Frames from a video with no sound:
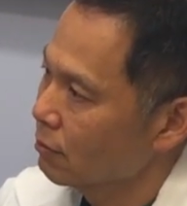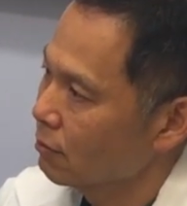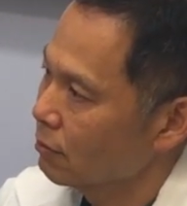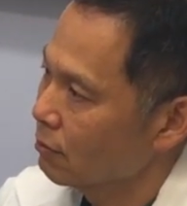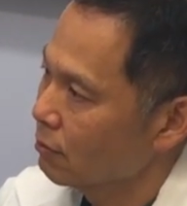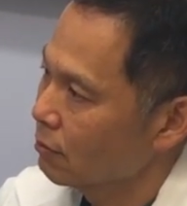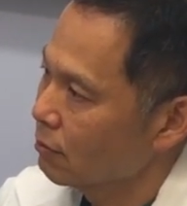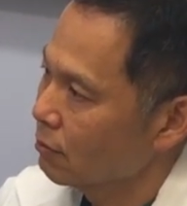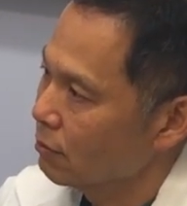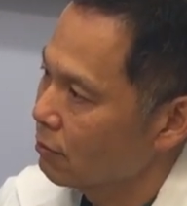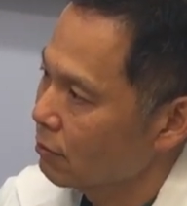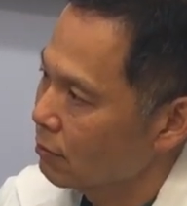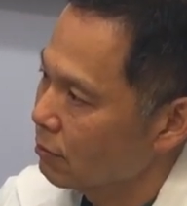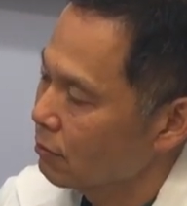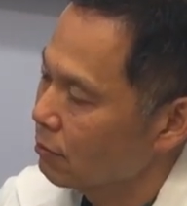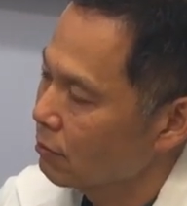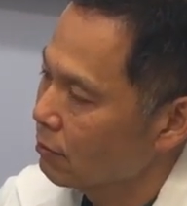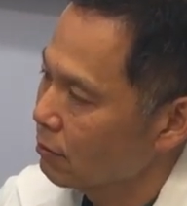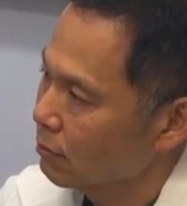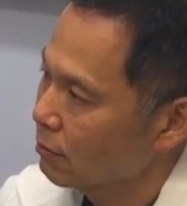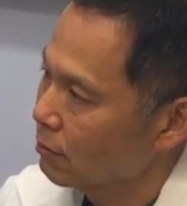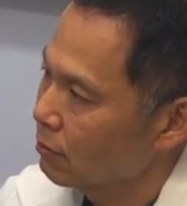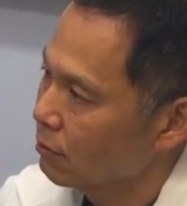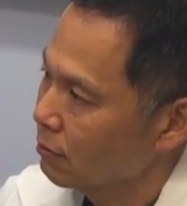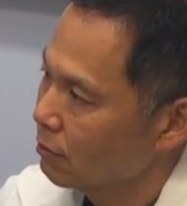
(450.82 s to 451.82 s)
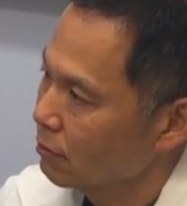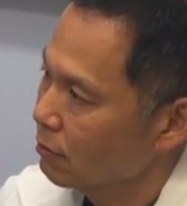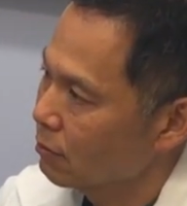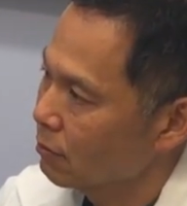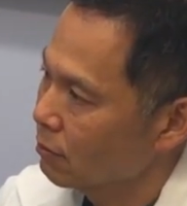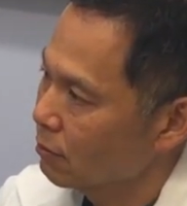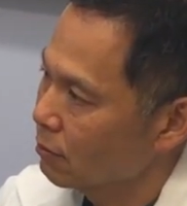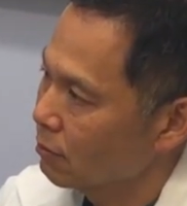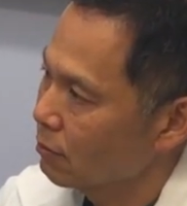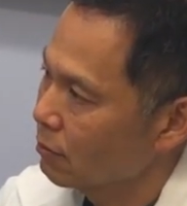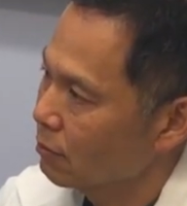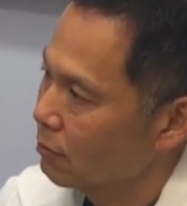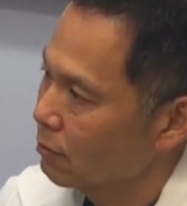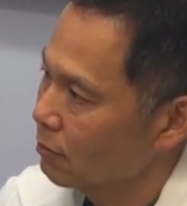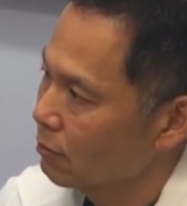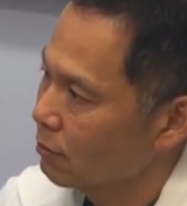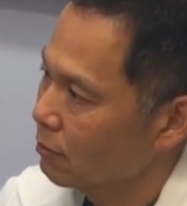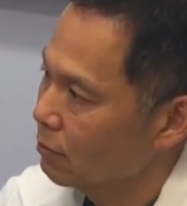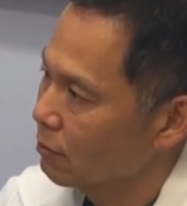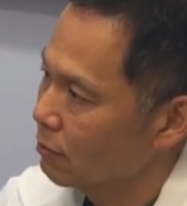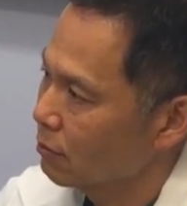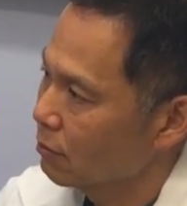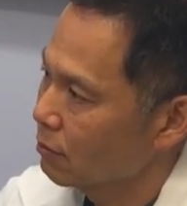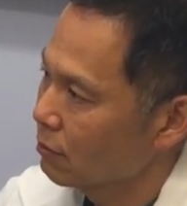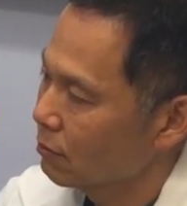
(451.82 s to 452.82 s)

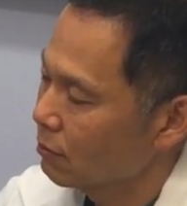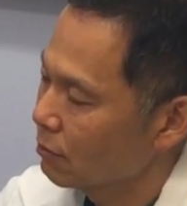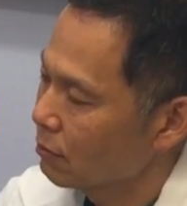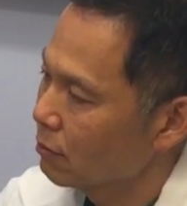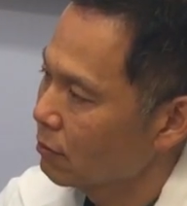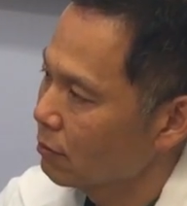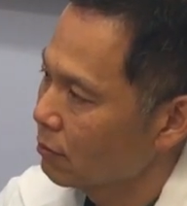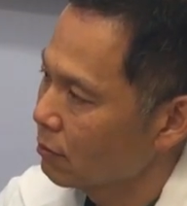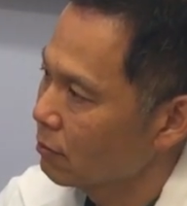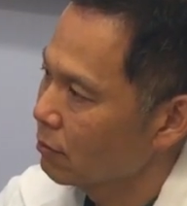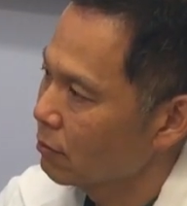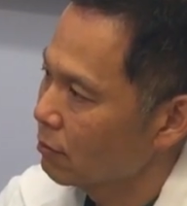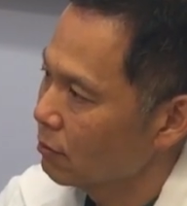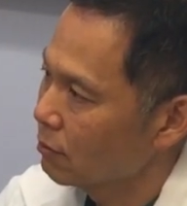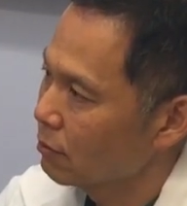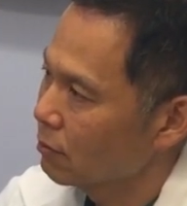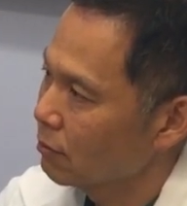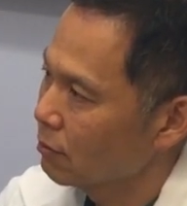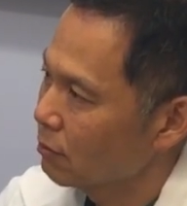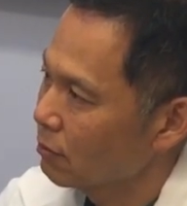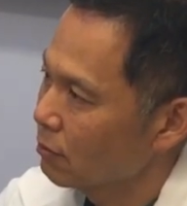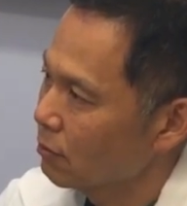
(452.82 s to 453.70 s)
(not speaking)